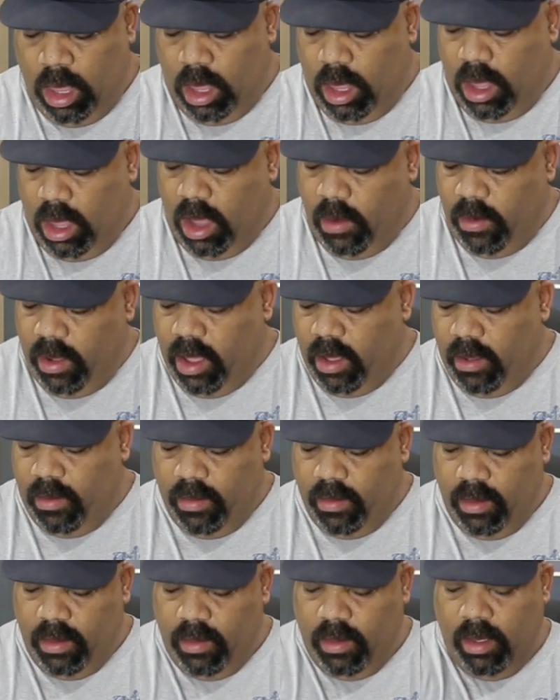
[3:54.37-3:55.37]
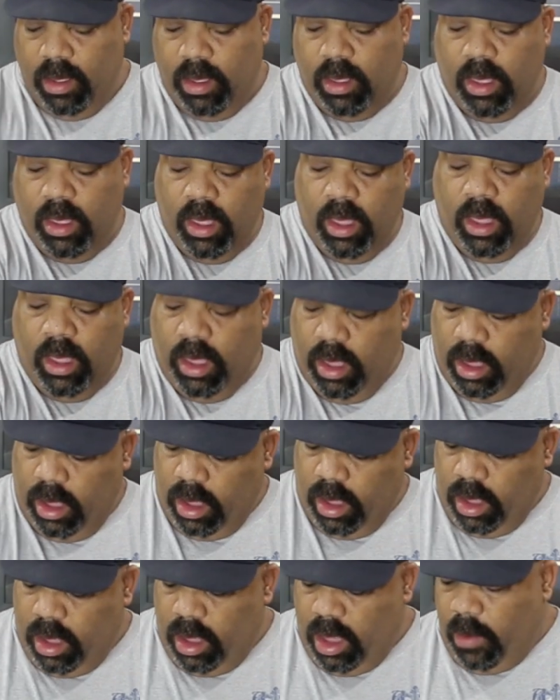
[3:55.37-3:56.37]
There we go.
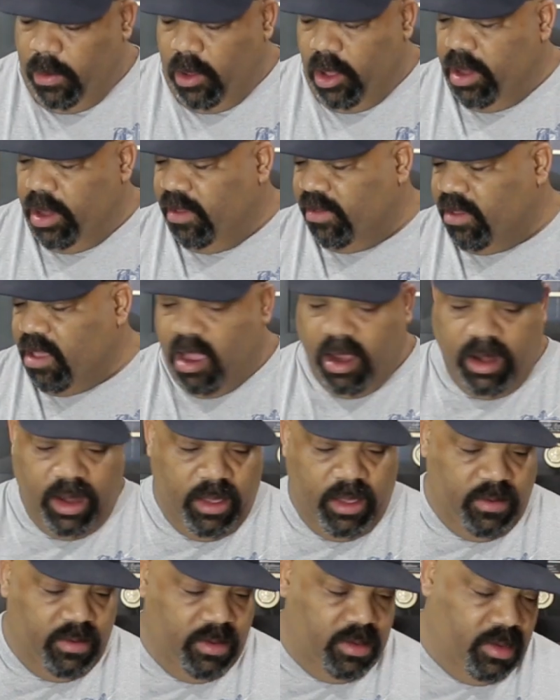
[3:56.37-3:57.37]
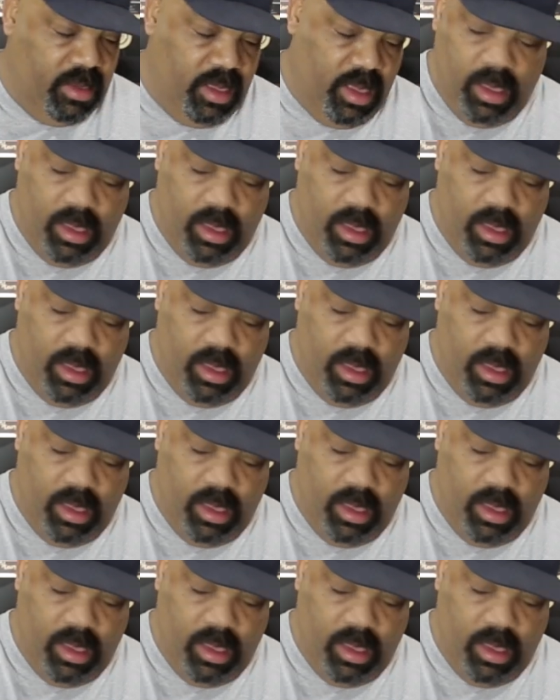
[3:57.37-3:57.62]
And we're going to discard those.